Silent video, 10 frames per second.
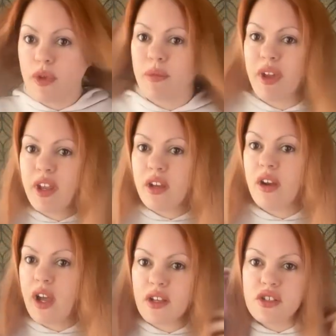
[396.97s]
and my hair
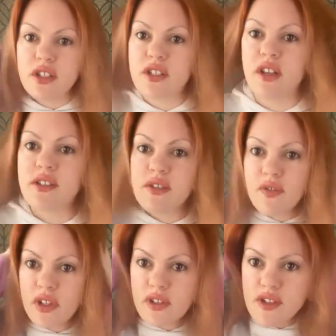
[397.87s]
actually does
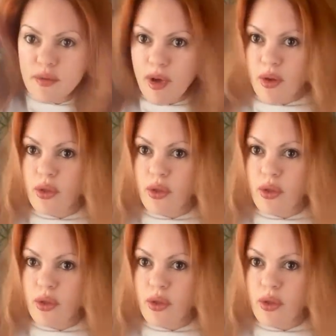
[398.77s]
feel somehow